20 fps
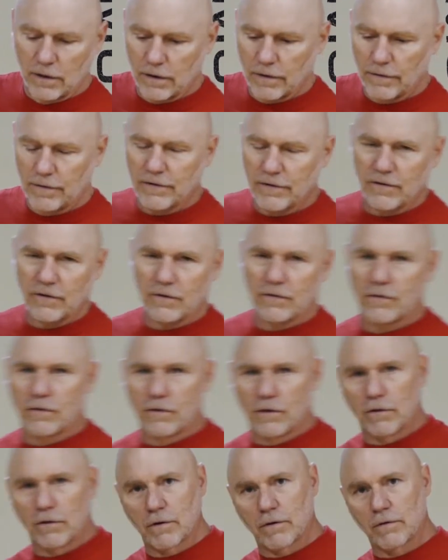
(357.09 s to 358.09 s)
This is
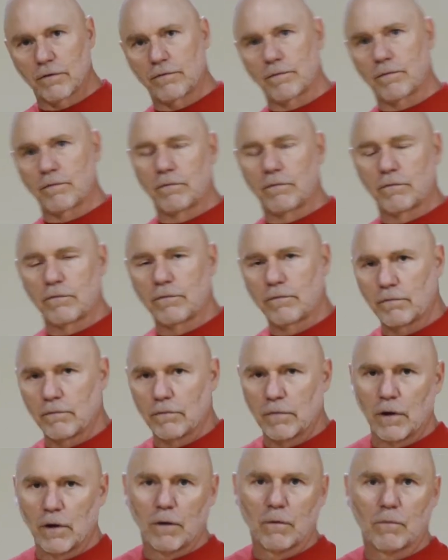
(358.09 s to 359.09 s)
the
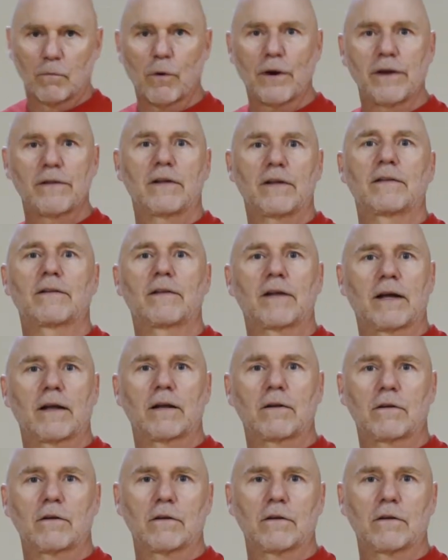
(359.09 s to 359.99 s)
breathing that